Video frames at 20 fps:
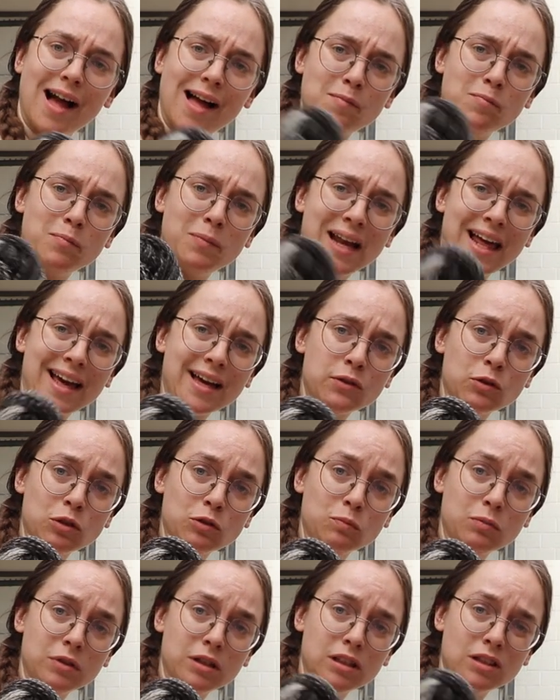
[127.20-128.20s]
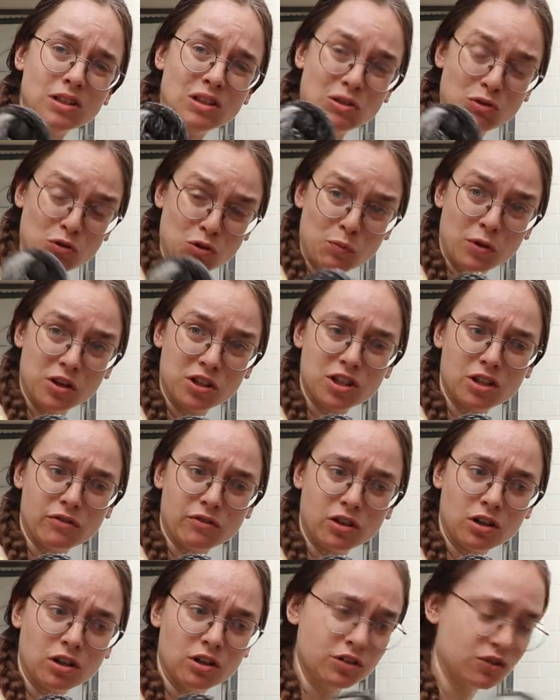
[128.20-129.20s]
And black would be too much
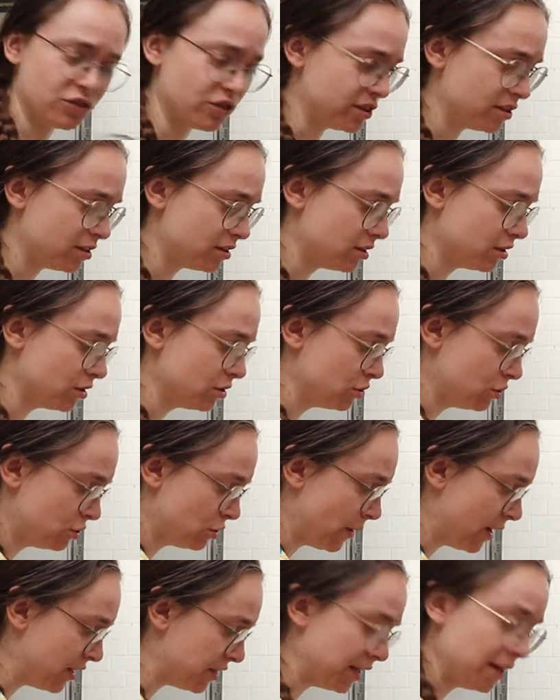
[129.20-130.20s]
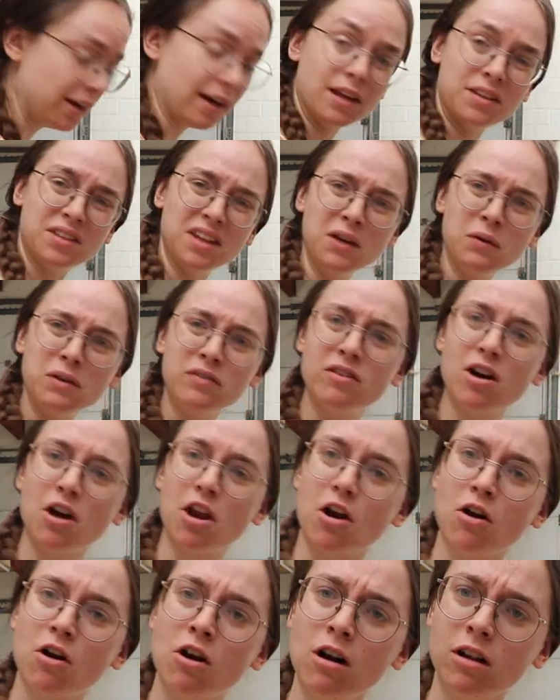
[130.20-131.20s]
of a contrast. So I think, I think we've
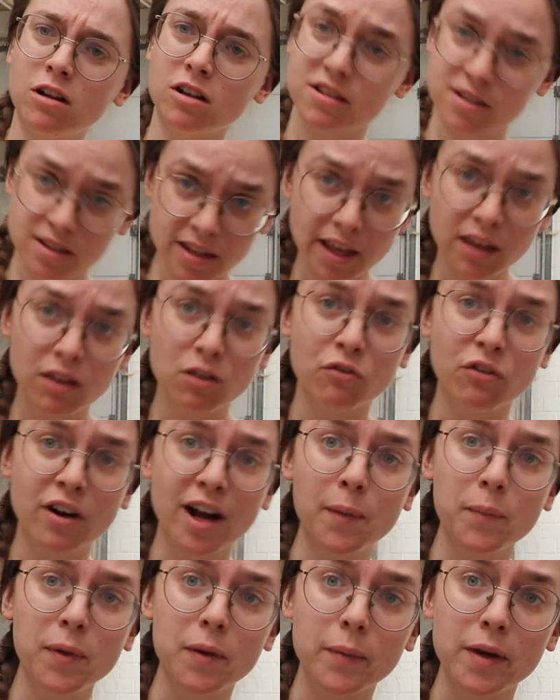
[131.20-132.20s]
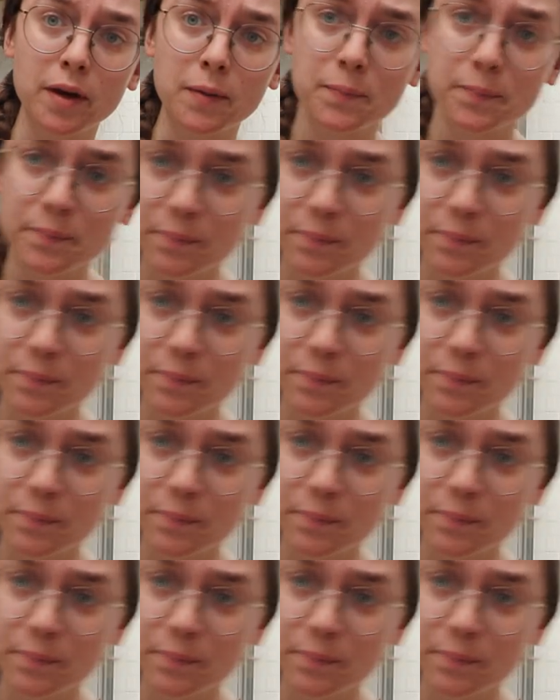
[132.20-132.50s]
got our colors. Thank you for helping me.